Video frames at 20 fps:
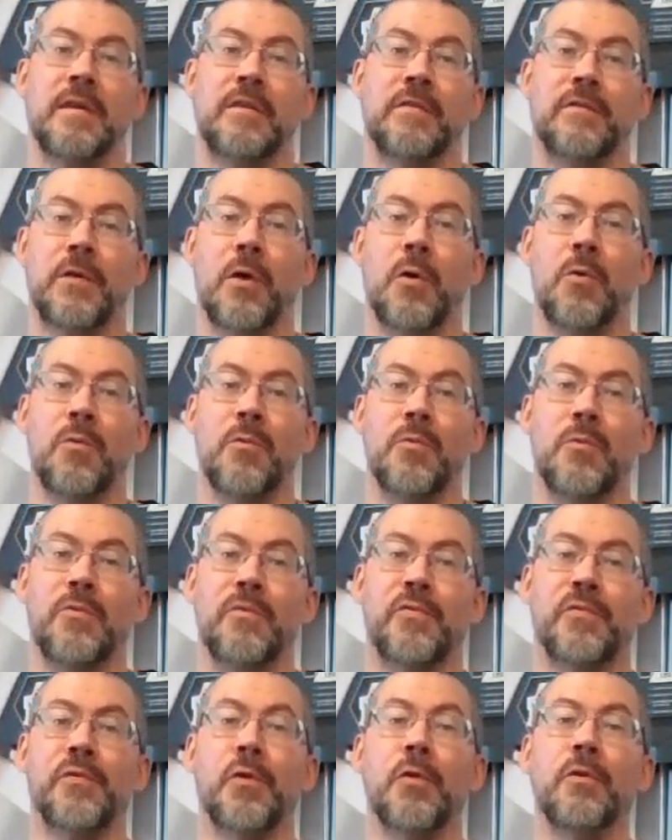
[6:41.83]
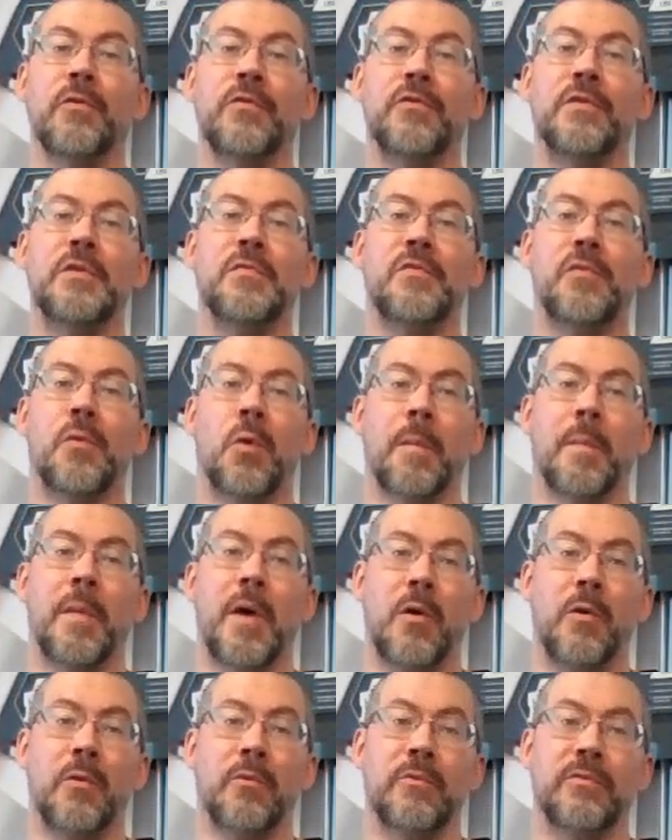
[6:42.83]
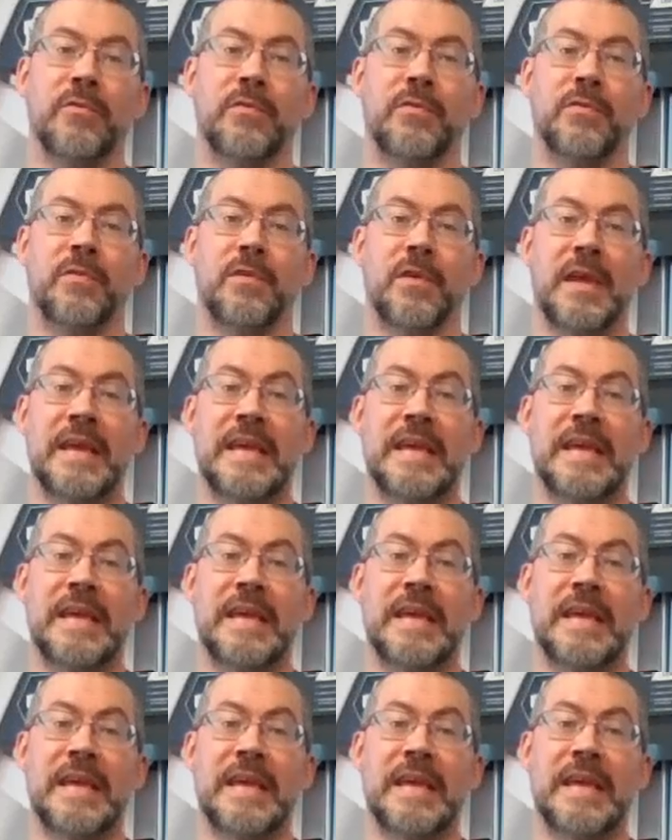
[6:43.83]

So first and foremost,